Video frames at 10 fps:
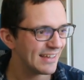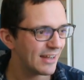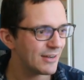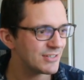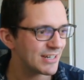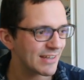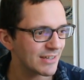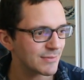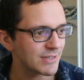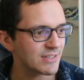Oh, shout out
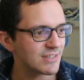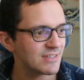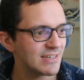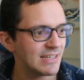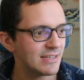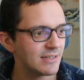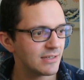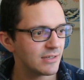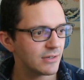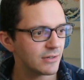as well to
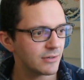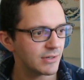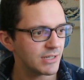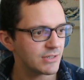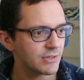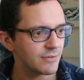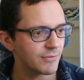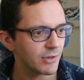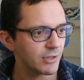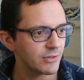Securit, who
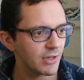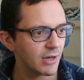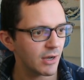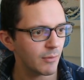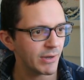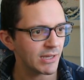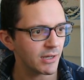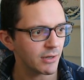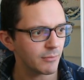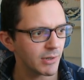followed a week
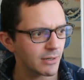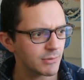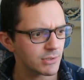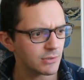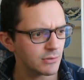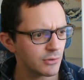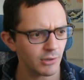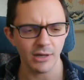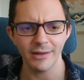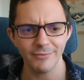ago when I was not
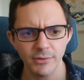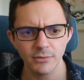live.